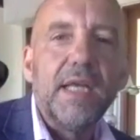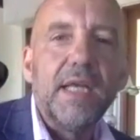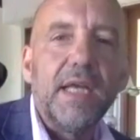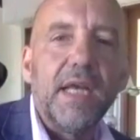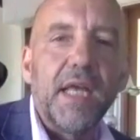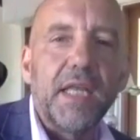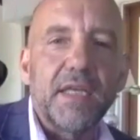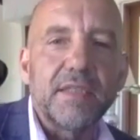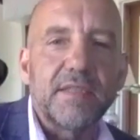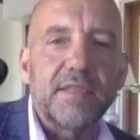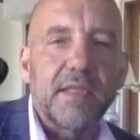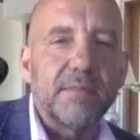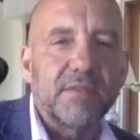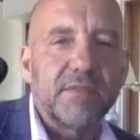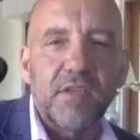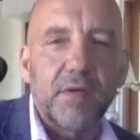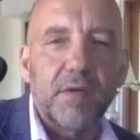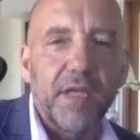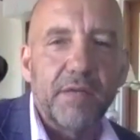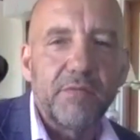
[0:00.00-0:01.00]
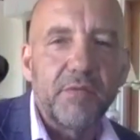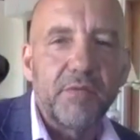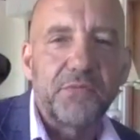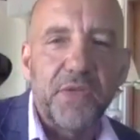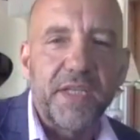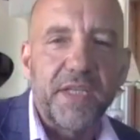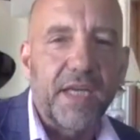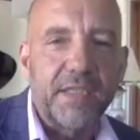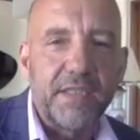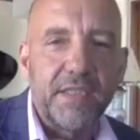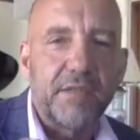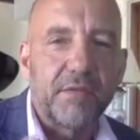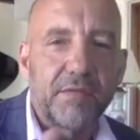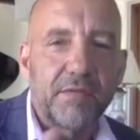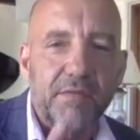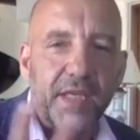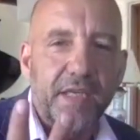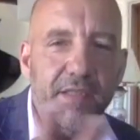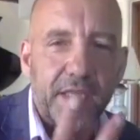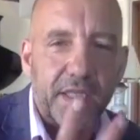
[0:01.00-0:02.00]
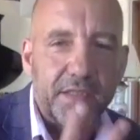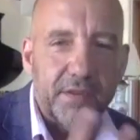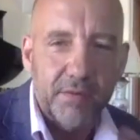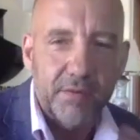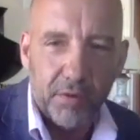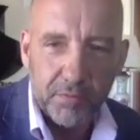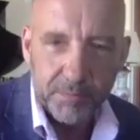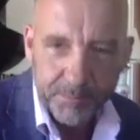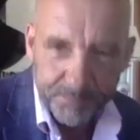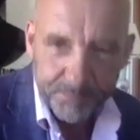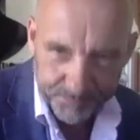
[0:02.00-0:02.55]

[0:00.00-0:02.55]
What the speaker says: And I said, I'm sorry, I have a feeling I need to take that call.